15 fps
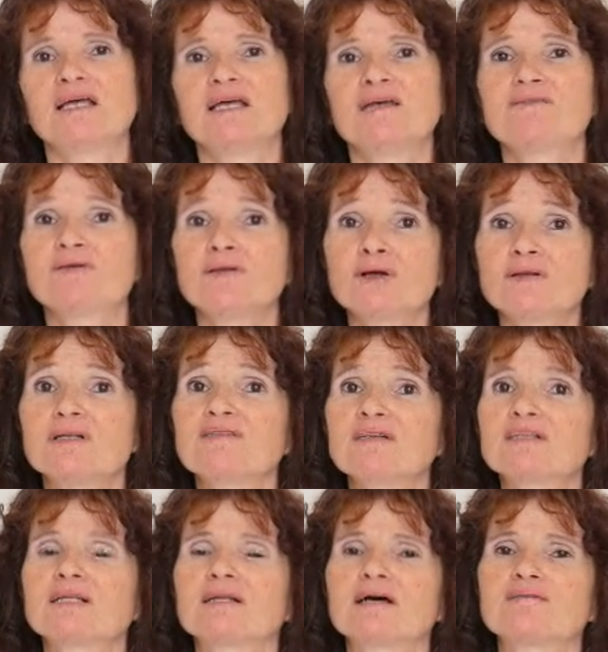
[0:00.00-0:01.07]
If you're not
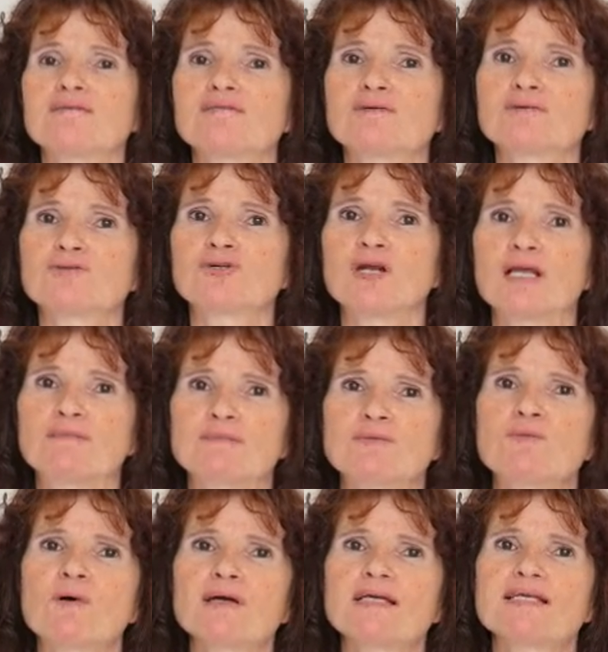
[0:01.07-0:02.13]
living the life of your
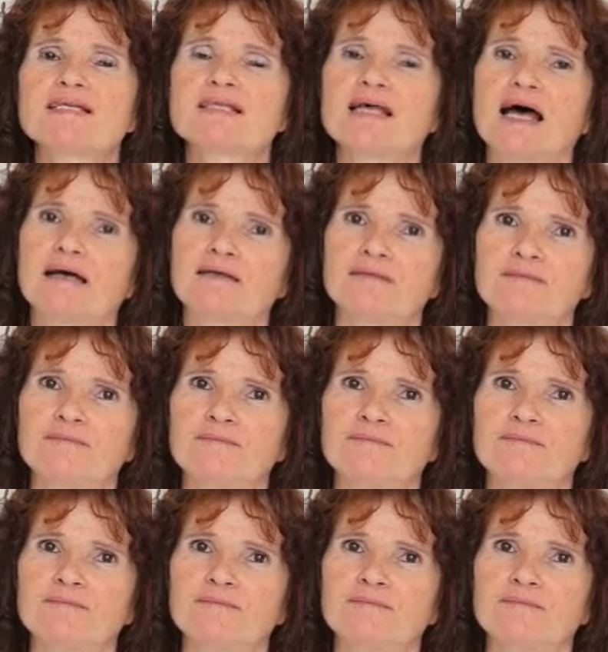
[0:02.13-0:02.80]
dreams, why is that?